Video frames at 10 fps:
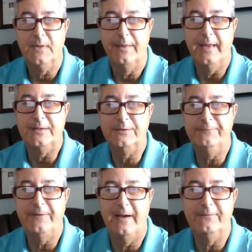That's a
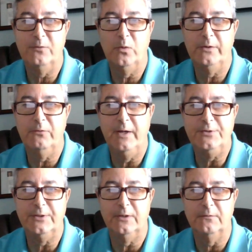5-to-1
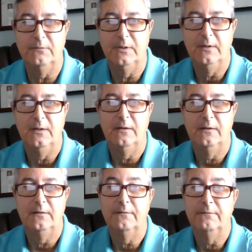ratio.
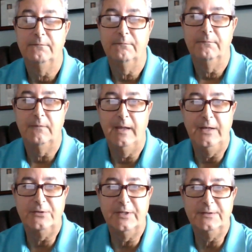
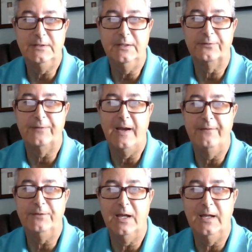Age 60 is
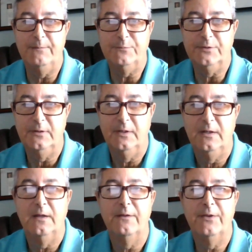5 times
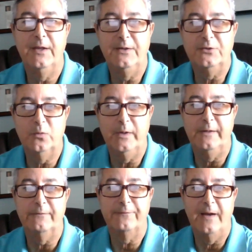the age
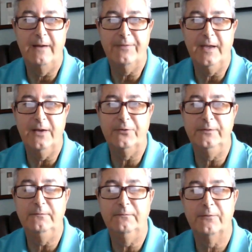20,
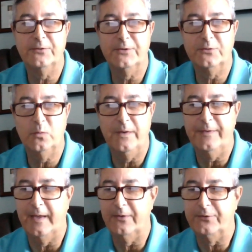5,000 versus
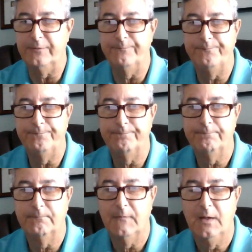1,000.
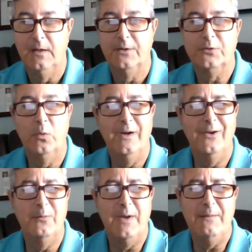So what did
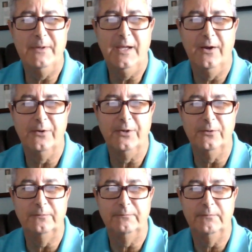Obamacare do?